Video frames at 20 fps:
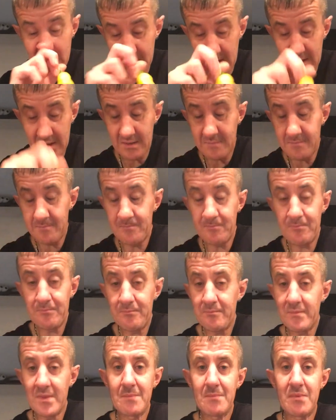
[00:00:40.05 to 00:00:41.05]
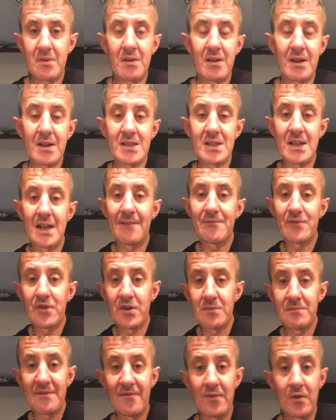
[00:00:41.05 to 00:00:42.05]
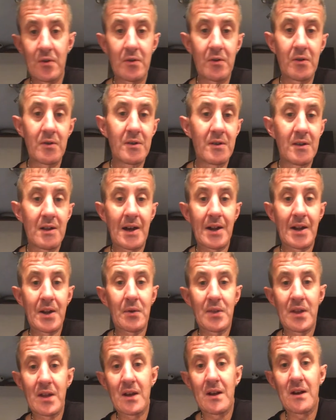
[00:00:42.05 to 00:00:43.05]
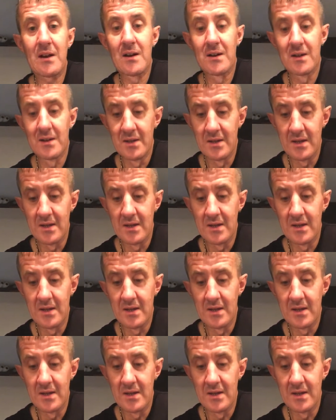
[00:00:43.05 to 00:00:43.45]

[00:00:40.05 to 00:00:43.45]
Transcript: Um, but like I say, I've done them before. I know what they are.